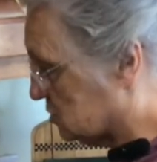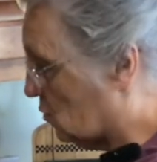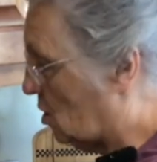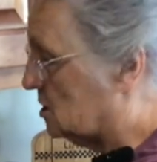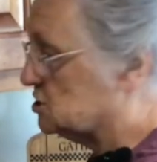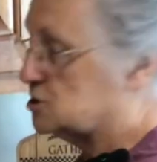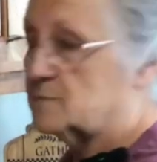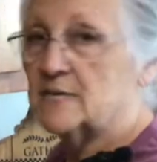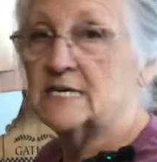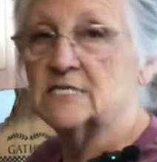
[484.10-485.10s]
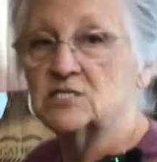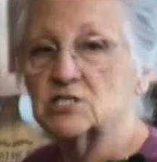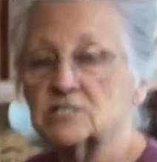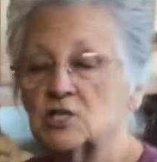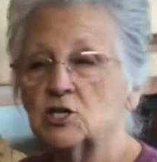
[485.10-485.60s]
squash to me is
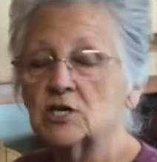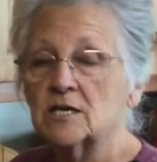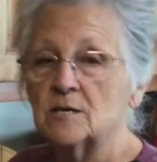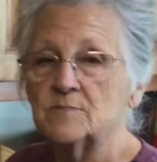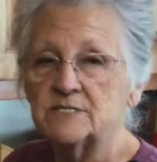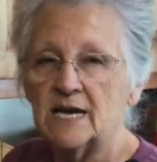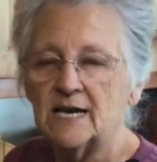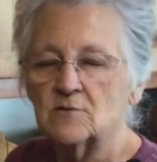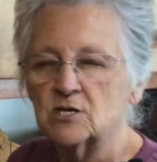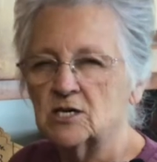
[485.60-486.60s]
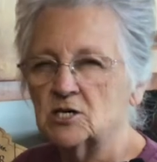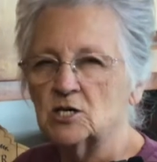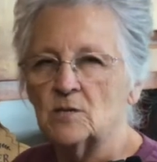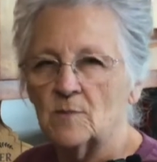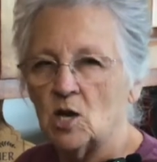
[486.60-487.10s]
just cooking them down and
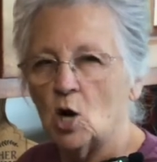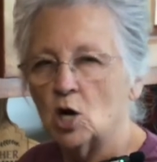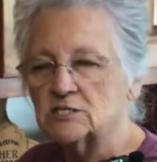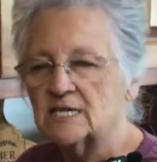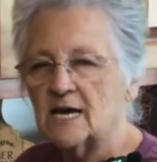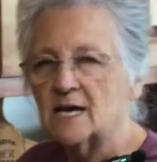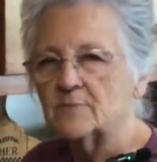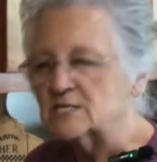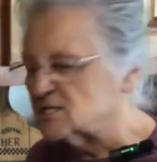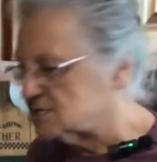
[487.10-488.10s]
cooking them a long time and